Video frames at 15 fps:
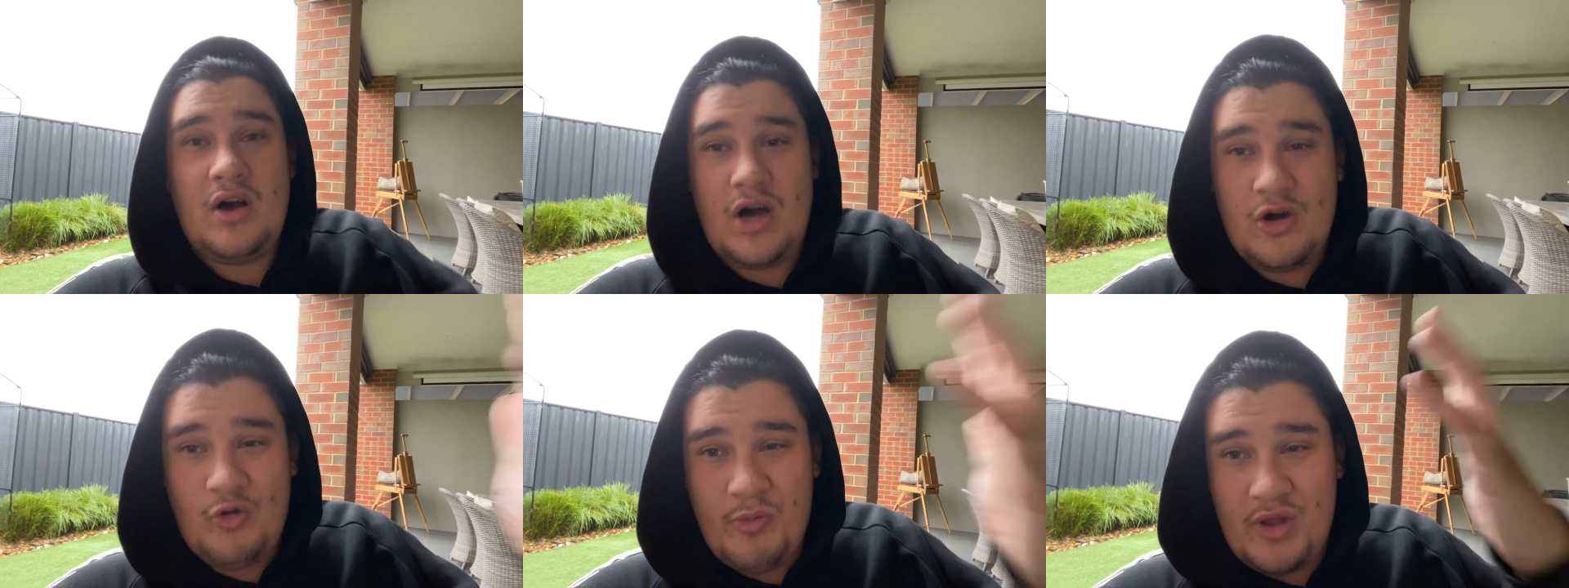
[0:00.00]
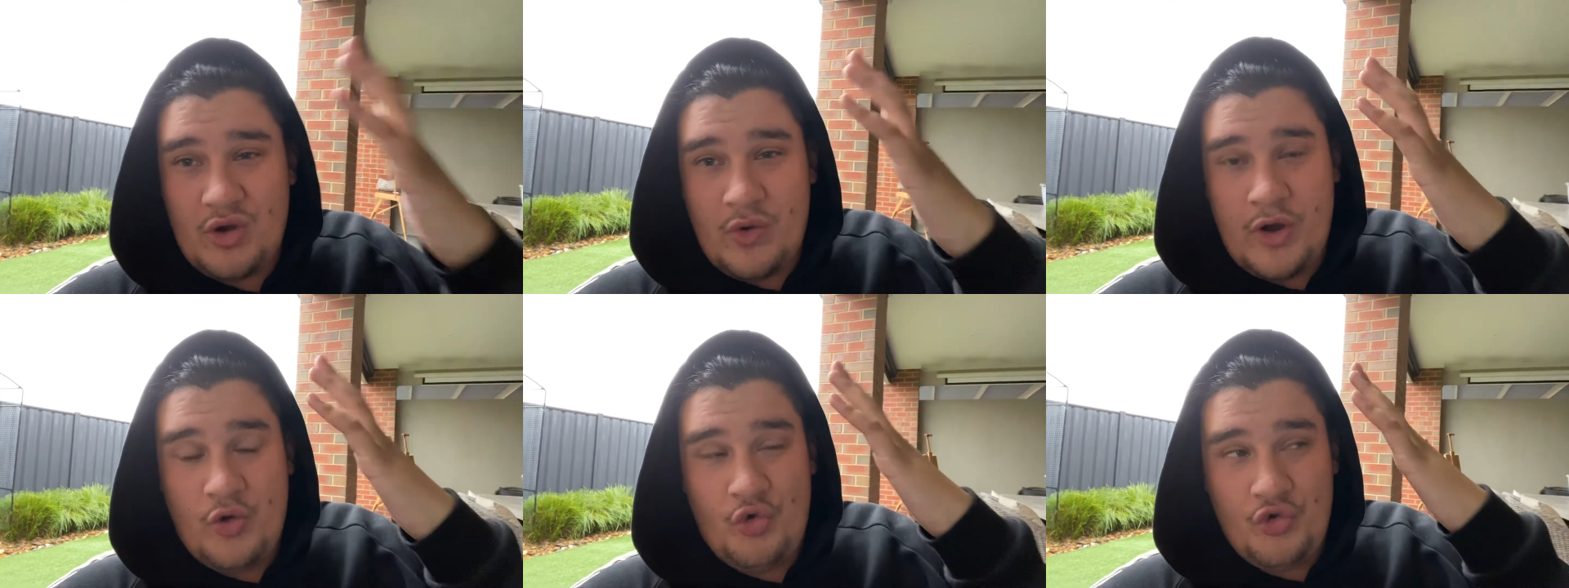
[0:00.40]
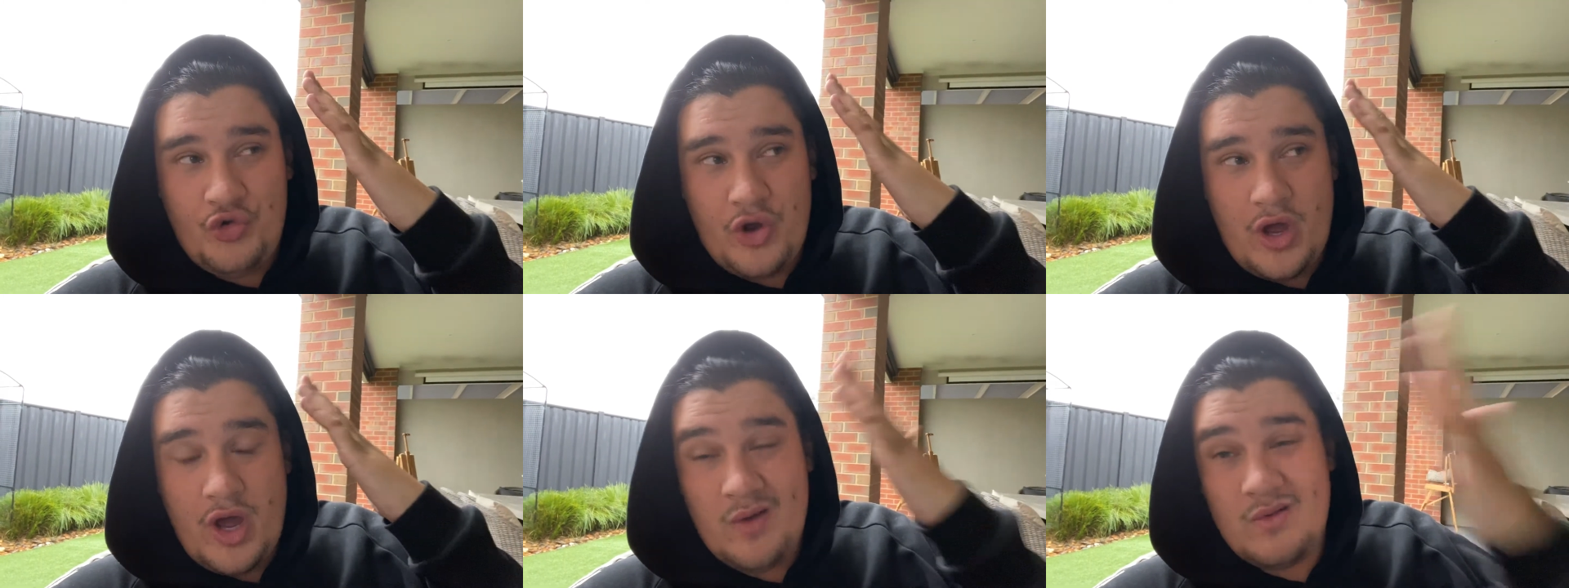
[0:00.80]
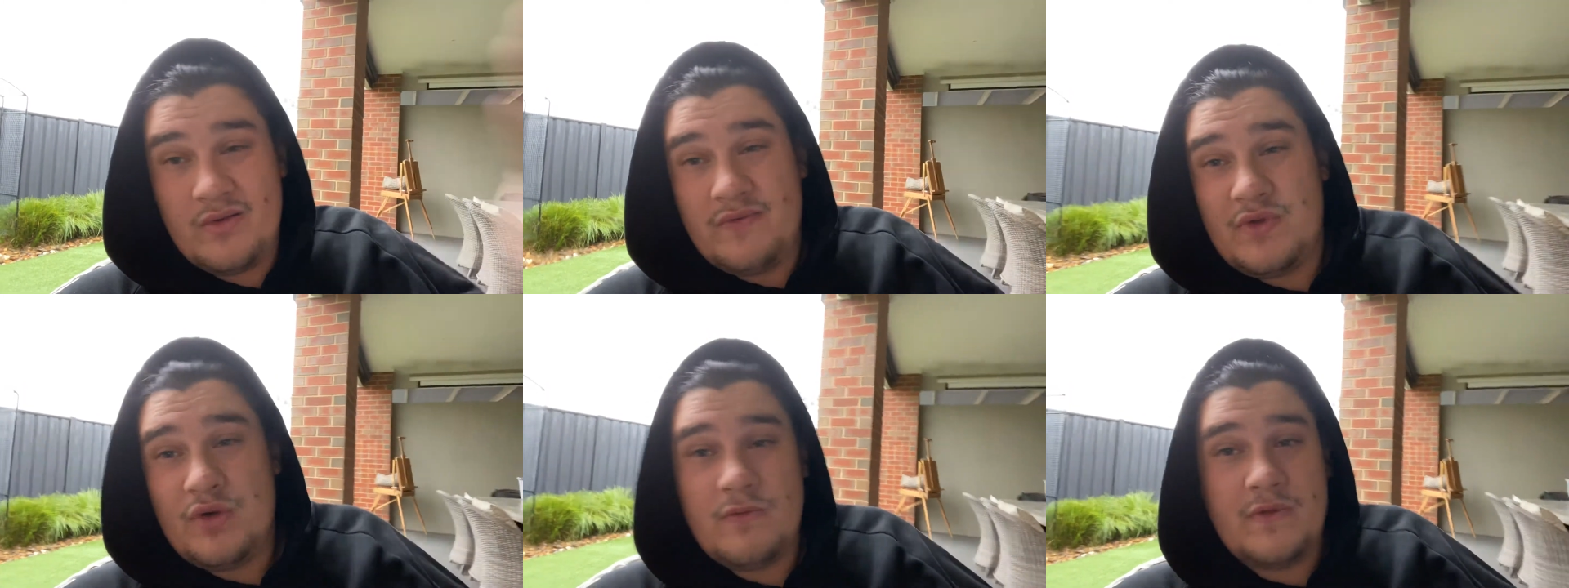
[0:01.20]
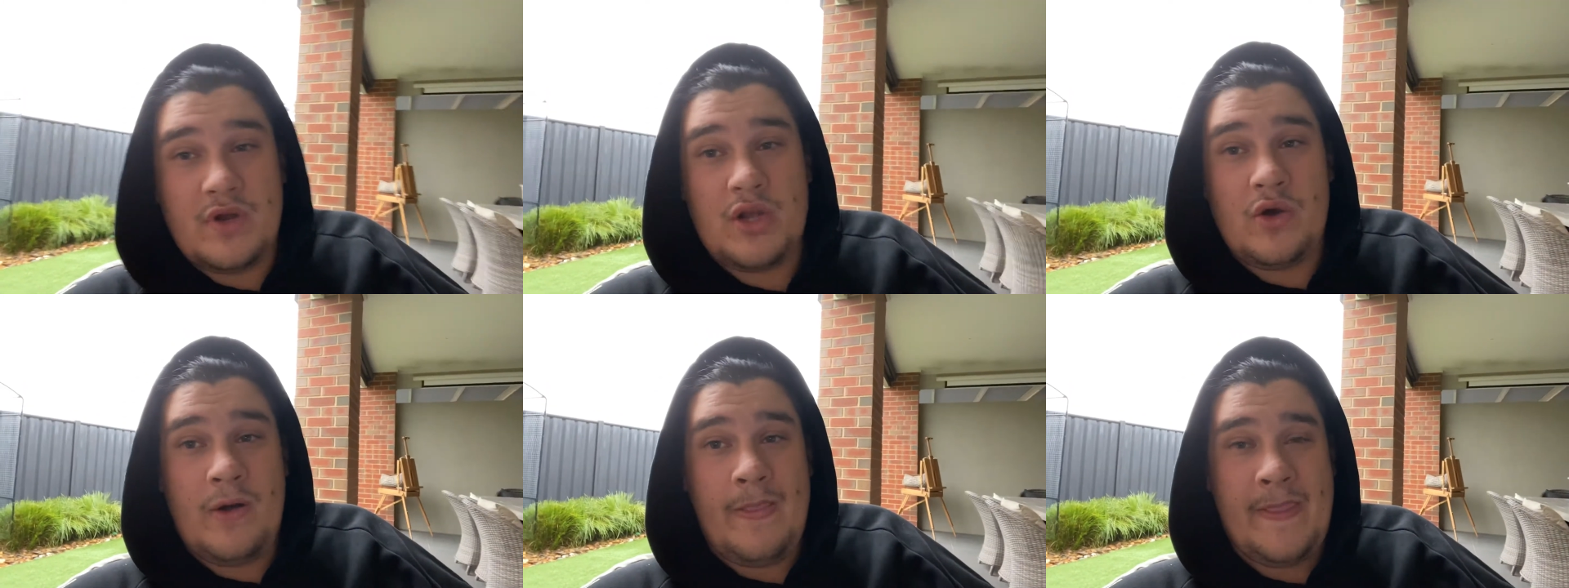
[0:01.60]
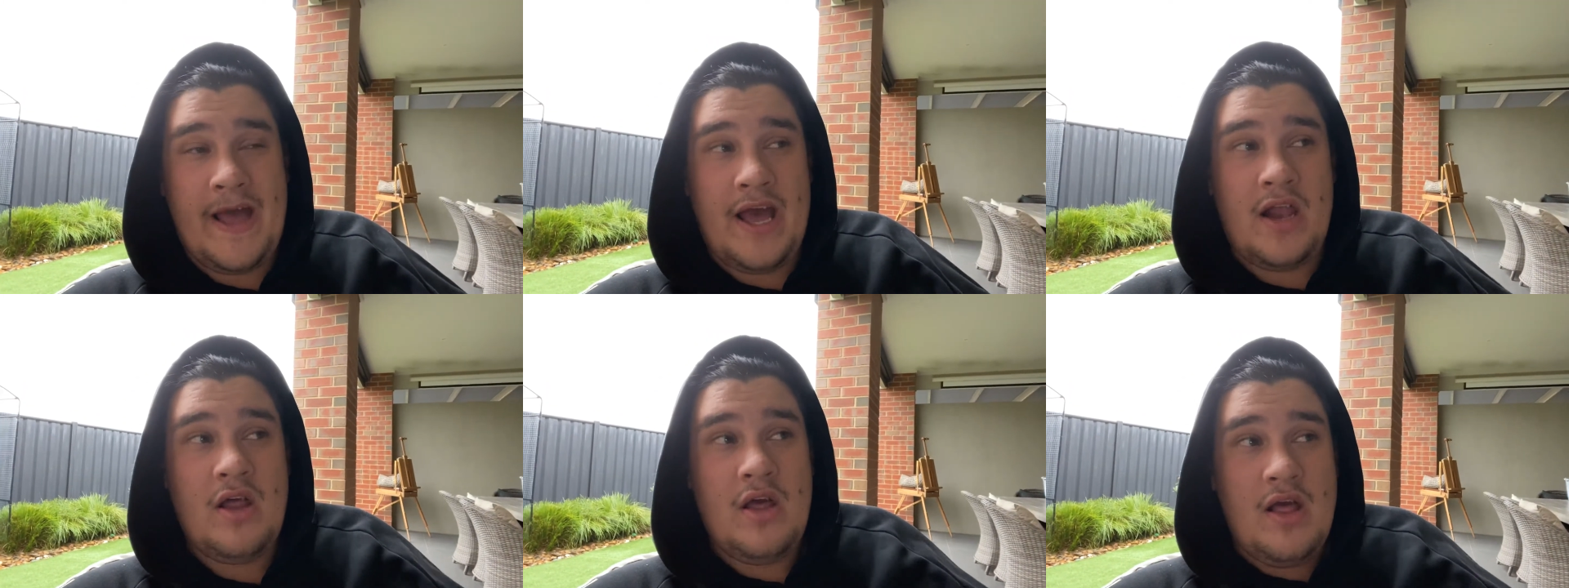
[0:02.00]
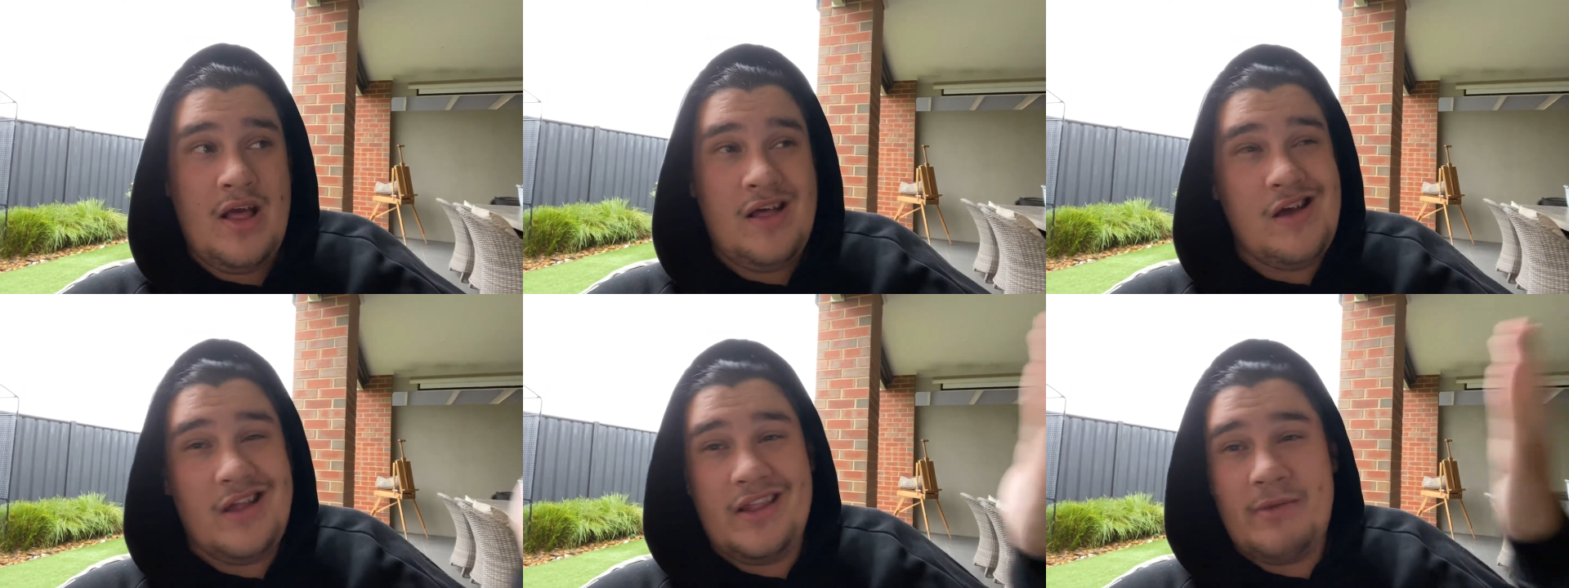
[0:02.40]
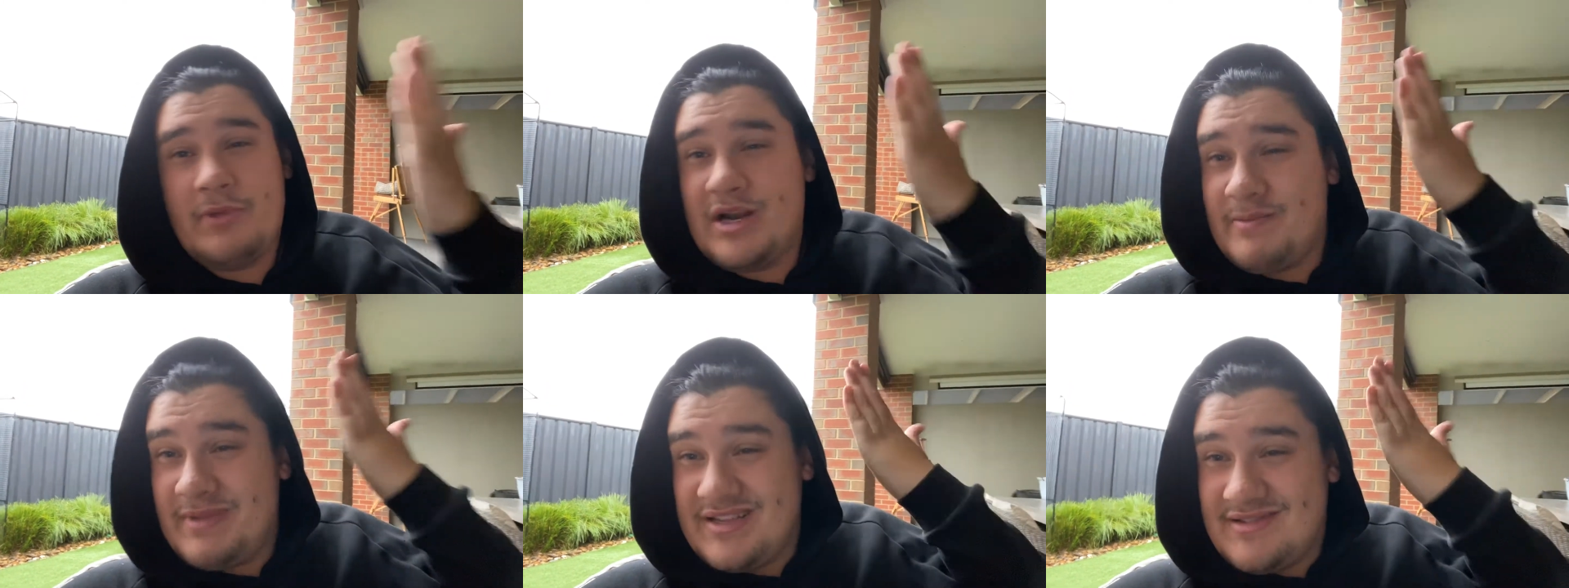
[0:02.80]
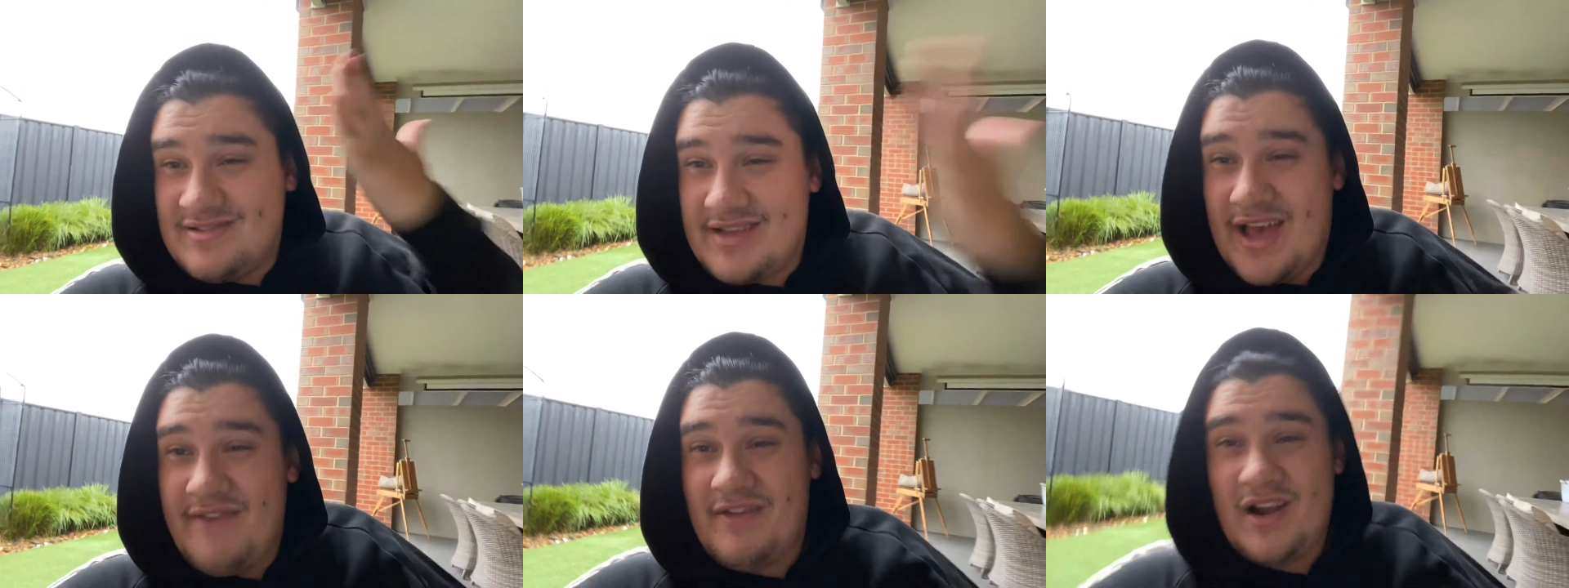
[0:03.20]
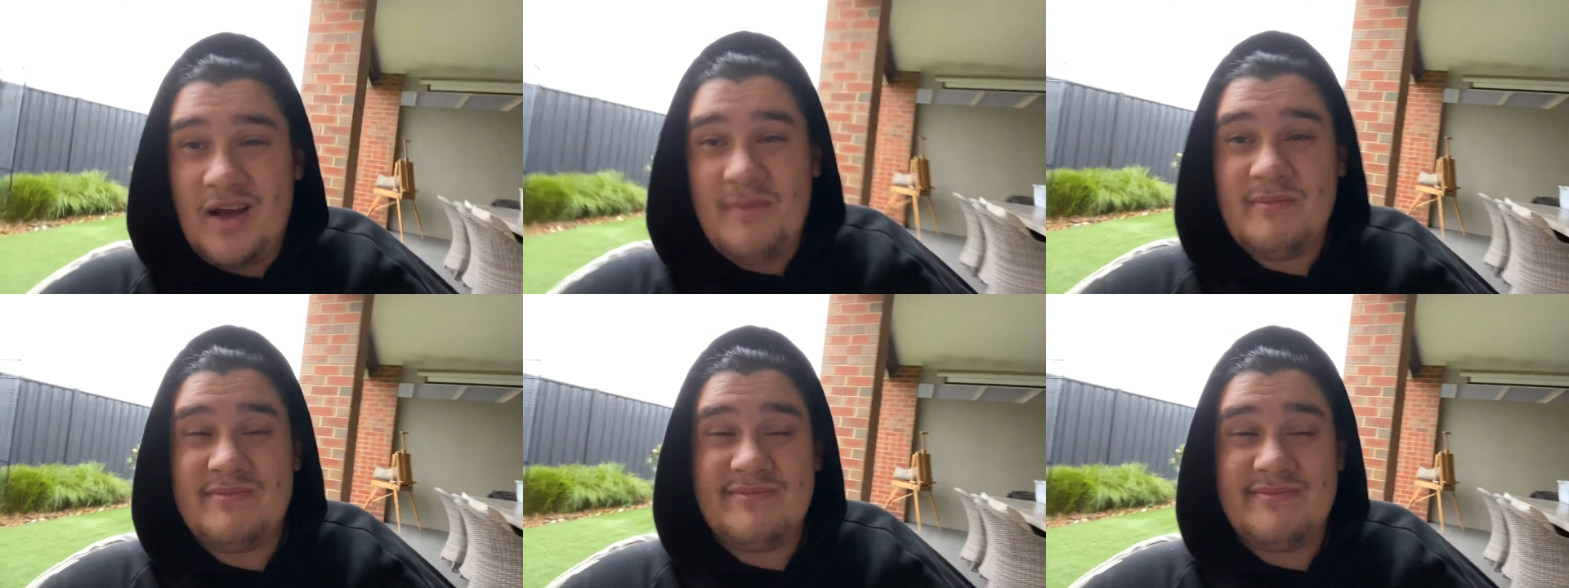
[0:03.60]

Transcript: I will be doing also a review video on that. And I'm going to be saving up